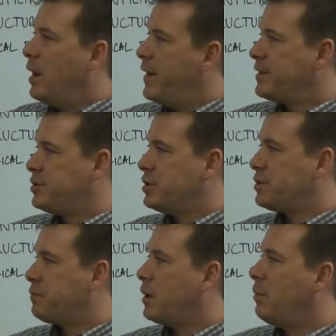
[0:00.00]
and that's
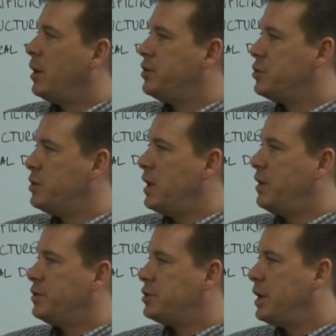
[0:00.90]
just from a tree
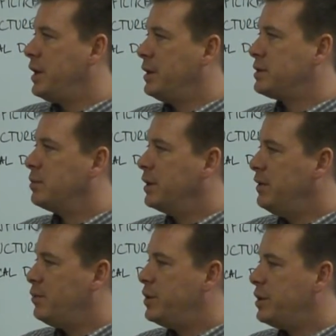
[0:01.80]
either shedding some
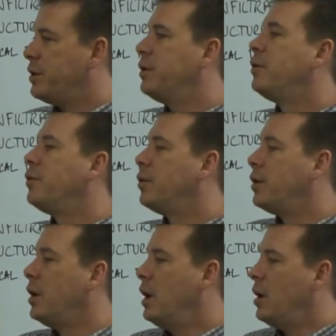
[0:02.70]
leaf material or